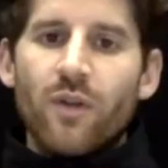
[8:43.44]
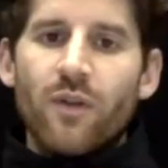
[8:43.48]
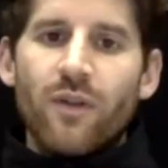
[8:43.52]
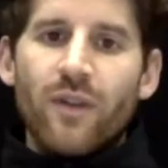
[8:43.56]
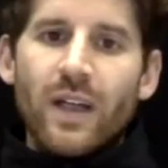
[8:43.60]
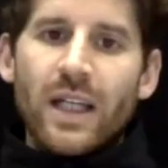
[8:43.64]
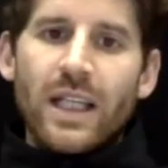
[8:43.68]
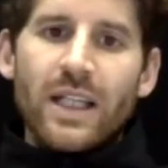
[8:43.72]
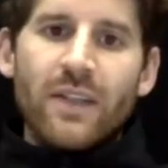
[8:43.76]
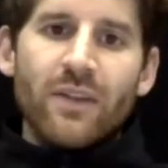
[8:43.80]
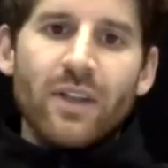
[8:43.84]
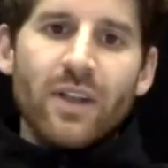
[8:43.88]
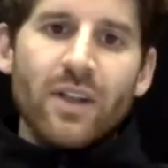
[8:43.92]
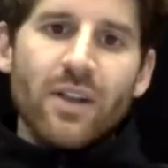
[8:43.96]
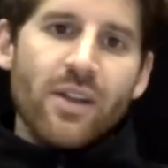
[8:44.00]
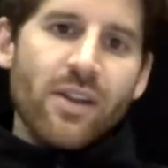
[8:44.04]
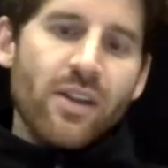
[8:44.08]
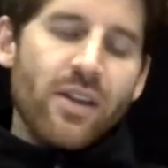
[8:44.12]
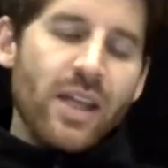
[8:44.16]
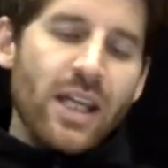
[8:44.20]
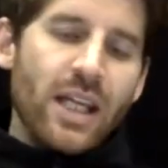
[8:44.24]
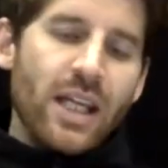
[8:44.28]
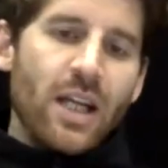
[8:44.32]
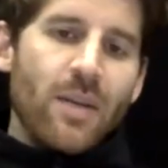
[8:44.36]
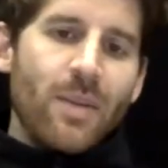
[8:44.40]
favourite
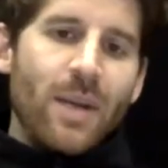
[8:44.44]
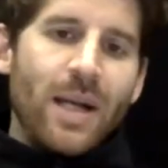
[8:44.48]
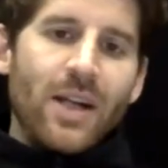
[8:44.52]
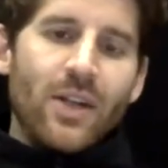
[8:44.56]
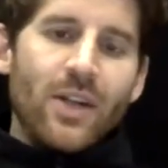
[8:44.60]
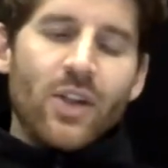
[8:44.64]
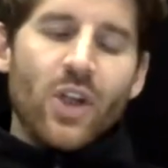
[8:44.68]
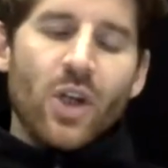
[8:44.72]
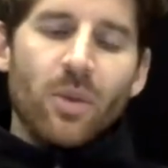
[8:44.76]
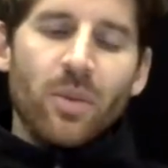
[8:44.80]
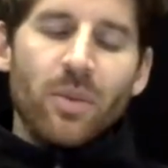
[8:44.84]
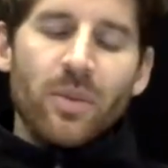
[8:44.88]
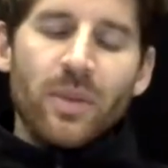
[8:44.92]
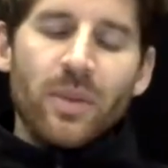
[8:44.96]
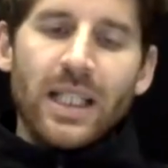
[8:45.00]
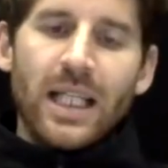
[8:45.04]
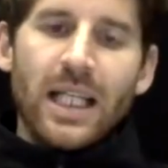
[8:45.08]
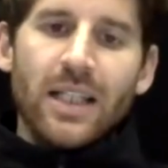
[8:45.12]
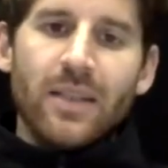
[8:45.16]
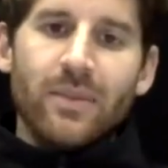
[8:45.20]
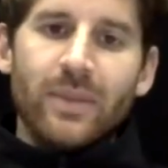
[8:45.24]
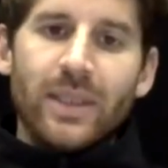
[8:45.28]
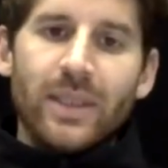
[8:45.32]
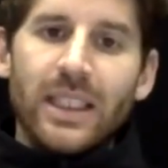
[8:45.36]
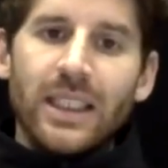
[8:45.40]
thing about Chobham
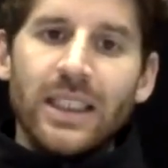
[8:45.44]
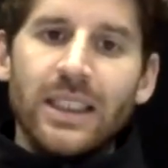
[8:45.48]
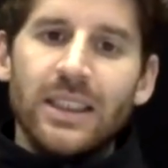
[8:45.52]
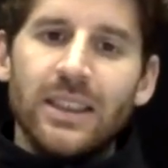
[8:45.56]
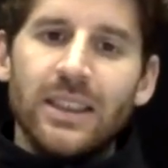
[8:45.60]
Academy?